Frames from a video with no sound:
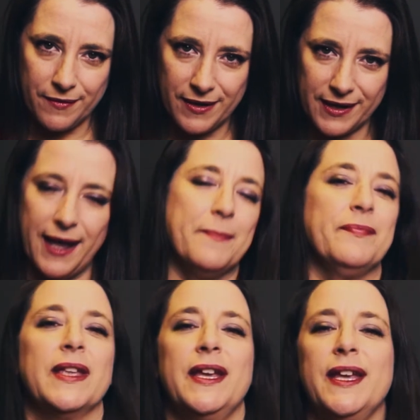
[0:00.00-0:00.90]
Okay,
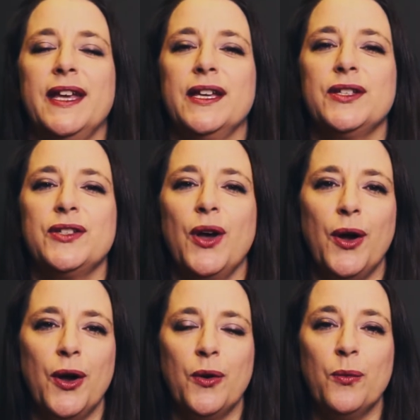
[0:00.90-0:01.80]

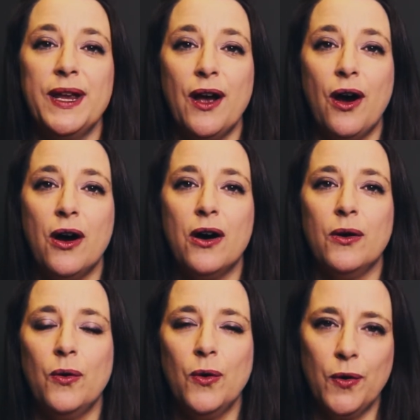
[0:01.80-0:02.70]
so we are
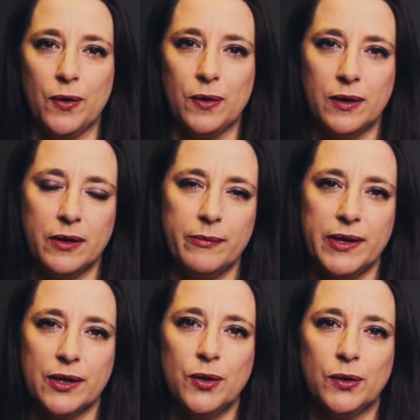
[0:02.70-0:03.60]
all
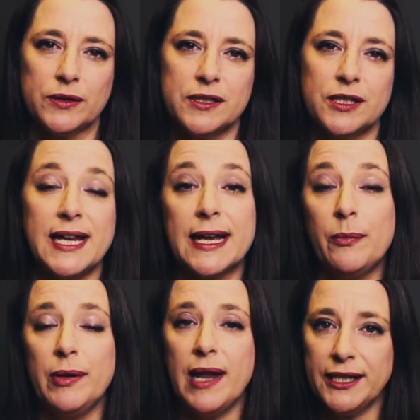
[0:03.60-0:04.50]
being called to take a
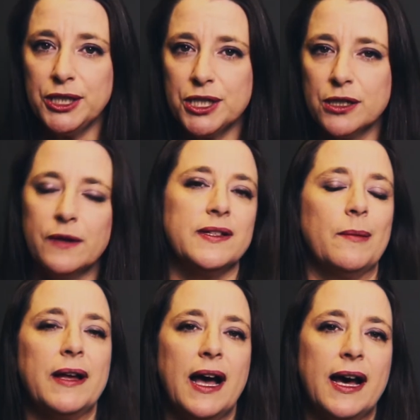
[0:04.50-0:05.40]
plunge of
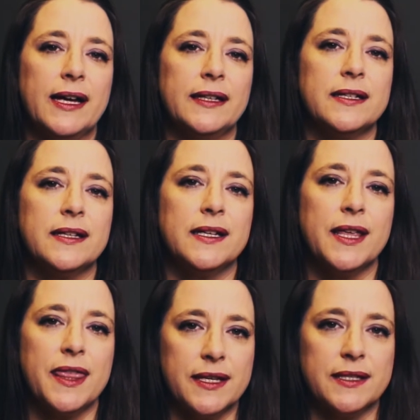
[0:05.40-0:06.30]
some kind
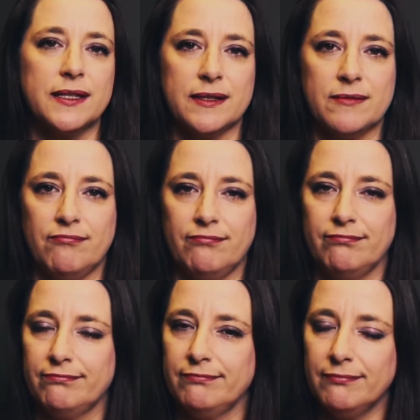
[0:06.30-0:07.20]
this
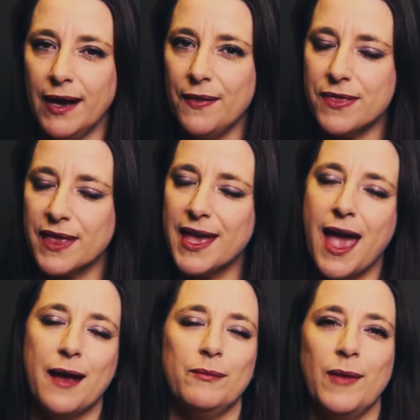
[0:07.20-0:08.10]
month.
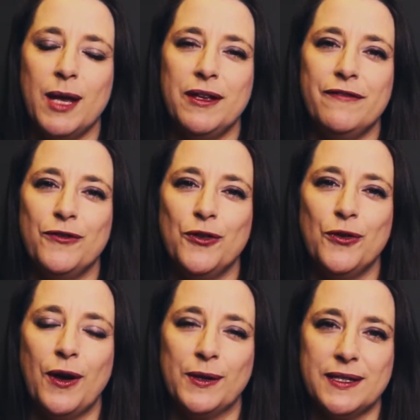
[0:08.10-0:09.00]
Maybe if
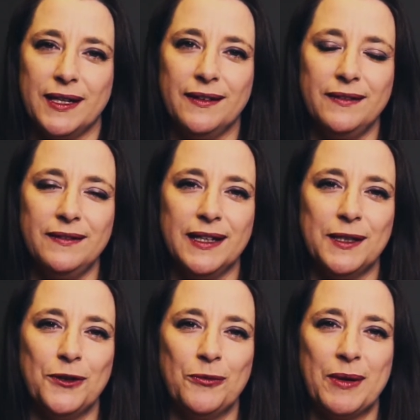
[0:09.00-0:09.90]
you are single
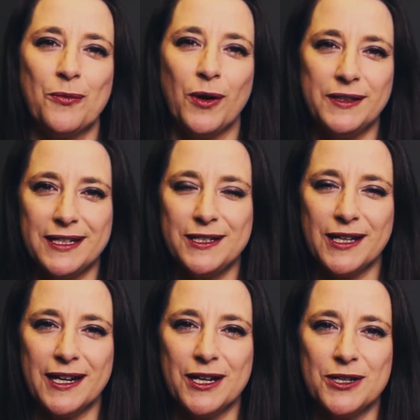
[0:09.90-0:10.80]
and you've been wanting to
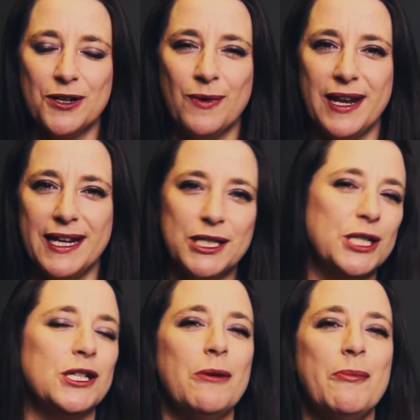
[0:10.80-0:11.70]
get into a
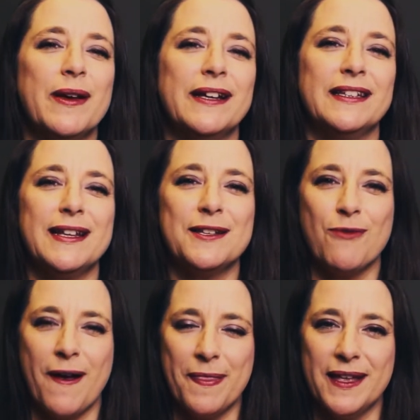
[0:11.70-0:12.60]
relationship and there's
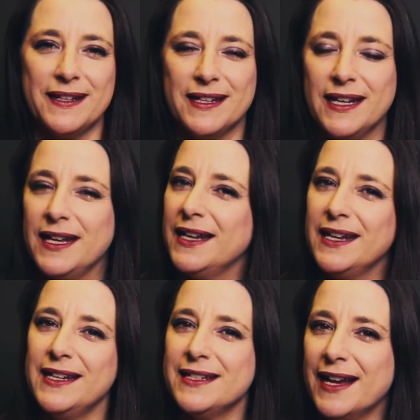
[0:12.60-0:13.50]
one that
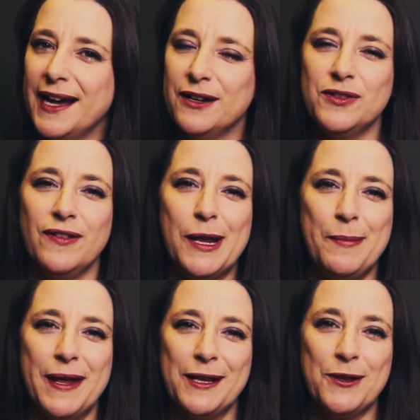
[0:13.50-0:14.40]
is kind of
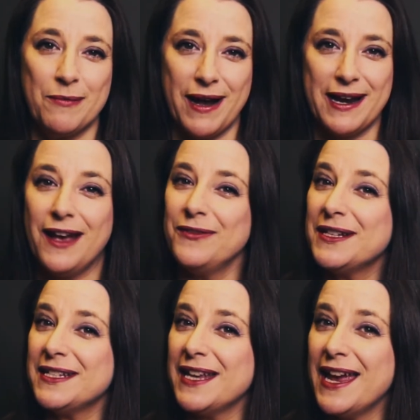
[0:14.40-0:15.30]
developing, you might have to
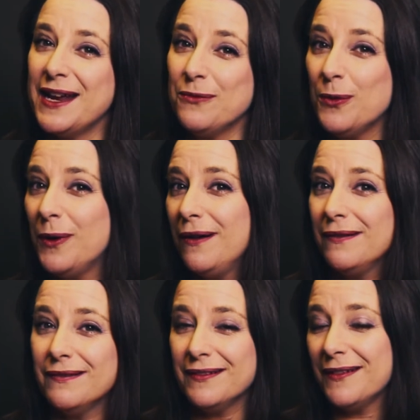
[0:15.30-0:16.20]
say,
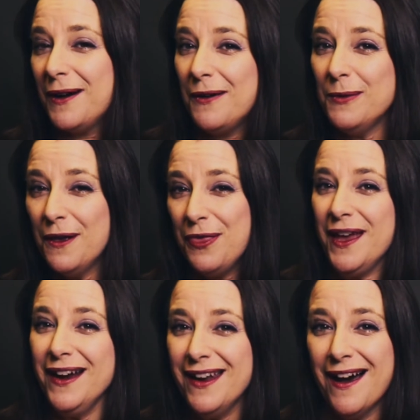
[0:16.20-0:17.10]
well, are we a
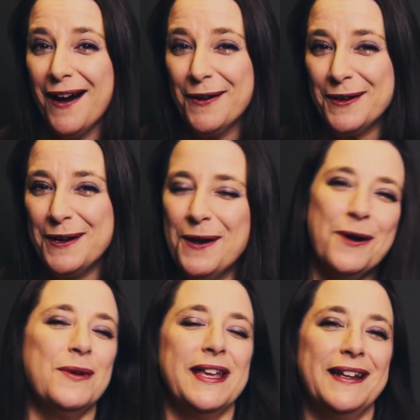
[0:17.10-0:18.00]
thing now? Are
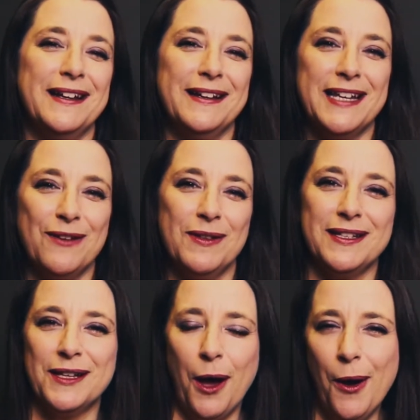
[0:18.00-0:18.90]
we going to give this
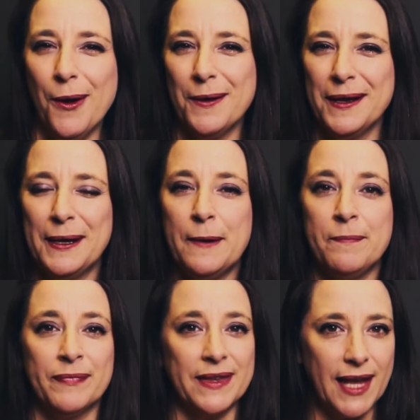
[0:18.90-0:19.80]
a go?
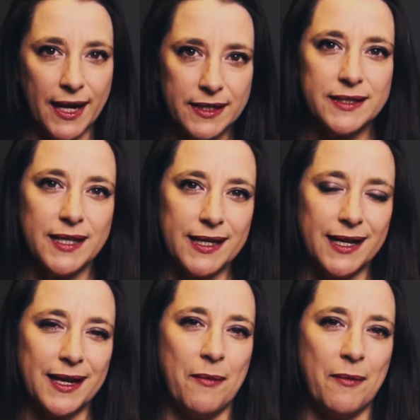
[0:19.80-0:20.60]
That is taking a